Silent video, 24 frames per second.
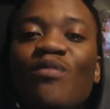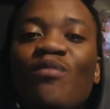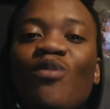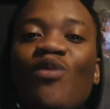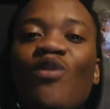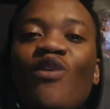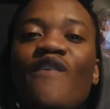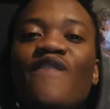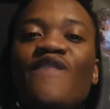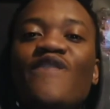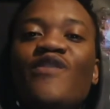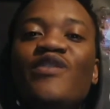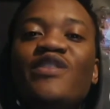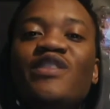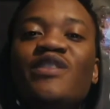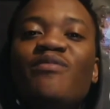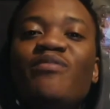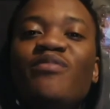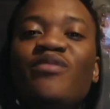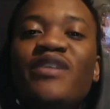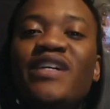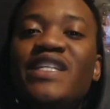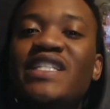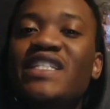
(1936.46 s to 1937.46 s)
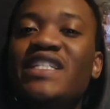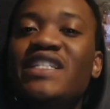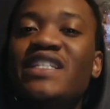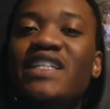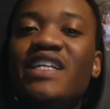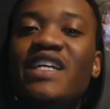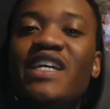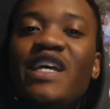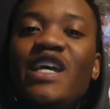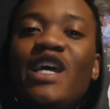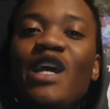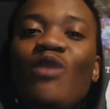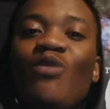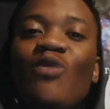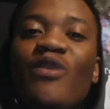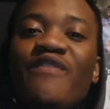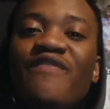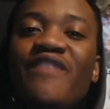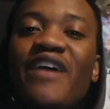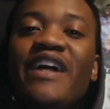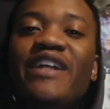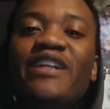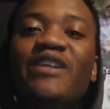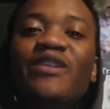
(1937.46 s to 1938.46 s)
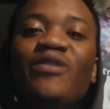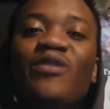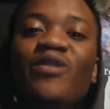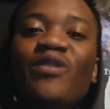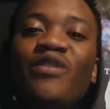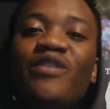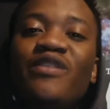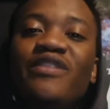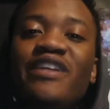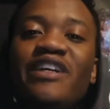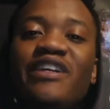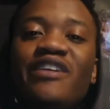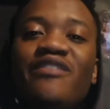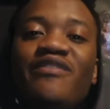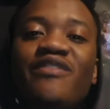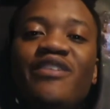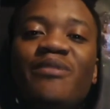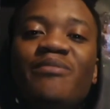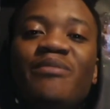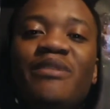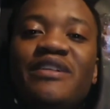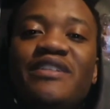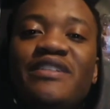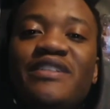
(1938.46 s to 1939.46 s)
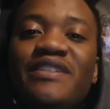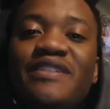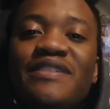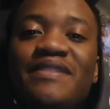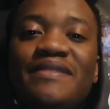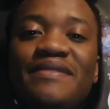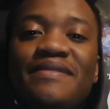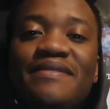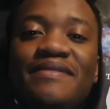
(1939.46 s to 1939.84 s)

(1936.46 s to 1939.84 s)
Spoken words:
no more, for in the present we find it all. Thank you very much.